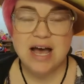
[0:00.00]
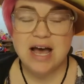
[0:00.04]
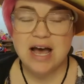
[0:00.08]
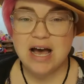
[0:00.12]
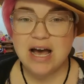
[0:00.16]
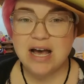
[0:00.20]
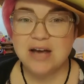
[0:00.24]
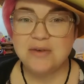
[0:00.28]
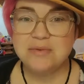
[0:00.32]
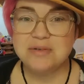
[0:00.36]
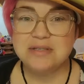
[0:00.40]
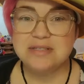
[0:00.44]

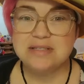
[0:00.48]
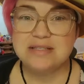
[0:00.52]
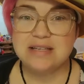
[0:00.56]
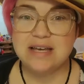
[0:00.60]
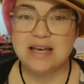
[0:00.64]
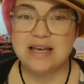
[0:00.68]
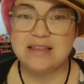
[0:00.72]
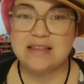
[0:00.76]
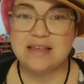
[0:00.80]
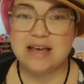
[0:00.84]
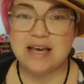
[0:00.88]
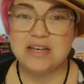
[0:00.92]
I would
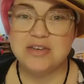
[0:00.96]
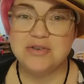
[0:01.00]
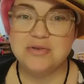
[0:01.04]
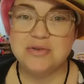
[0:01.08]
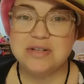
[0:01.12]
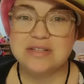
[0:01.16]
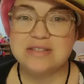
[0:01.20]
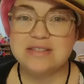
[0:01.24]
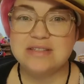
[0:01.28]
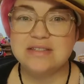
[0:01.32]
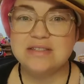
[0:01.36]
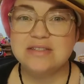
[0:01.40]
say that you
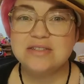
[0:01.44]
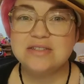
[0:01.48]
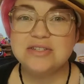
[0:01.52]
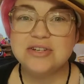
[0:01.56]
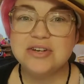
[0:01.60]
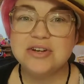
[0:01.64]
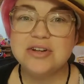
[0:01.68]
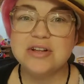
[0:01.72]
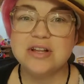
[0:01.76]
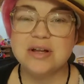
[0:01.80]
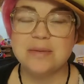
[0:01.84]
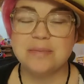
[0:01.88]
could
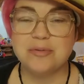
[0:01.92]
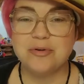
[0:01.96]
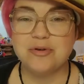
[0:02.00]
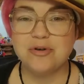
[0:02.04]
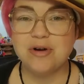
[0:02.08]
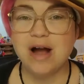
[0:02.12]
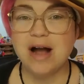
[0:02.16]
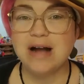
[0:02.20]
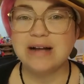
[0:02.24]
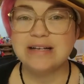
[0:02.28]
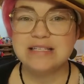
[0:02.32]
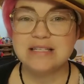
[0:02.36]
still
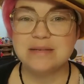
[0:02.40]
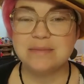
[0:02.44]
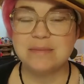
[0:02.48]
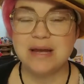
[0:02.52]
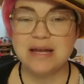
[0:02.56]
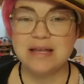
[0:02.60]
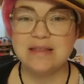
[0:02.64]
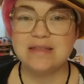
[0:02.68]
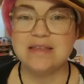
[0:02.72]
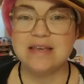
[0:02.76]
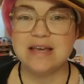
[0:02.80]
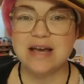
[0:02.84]

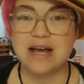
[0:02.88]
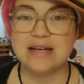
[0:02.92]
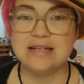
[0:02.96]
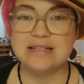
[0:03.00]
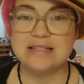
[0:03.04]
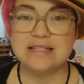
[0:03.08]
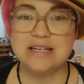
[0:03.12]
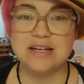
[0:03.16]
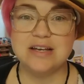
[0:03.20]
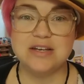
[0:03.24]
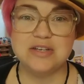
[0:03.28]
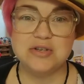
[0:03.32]
approximate the
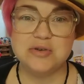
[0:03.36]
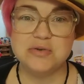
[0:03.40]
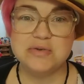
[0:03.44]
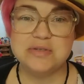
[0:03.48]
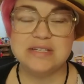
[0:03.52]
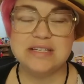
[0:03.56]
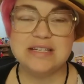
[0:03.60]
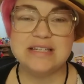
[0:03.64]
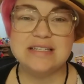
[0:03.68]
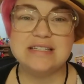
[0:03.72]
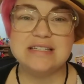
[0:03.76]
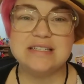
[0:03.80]
idea
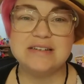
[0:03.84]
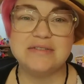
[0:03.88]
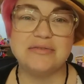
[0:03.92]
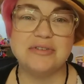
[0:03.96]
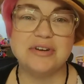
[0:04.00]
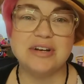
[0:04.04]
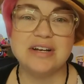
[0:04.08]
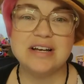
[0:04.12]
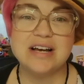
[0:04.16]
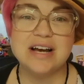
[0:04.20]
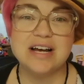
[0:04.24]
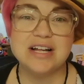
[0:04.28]
using a
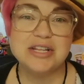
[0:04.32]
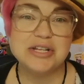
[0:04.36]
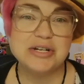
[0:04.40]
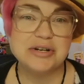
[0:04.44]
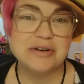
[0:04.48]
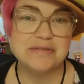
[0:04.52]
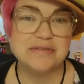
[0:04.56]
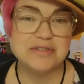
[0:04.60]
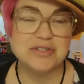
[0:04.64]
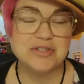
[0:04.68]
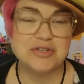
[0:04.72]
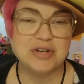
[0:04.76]
different
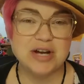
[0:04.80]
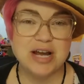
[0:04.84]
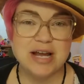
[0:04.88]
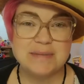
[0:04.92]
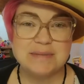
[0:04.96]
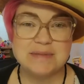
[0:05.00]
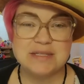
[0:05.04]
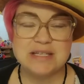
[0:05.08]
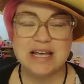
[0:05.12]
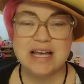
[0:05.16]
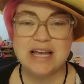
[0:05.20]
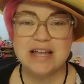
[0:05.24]
color of
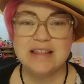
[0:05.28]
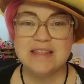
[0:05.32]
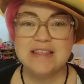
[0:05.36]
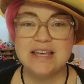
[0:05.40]
stripes.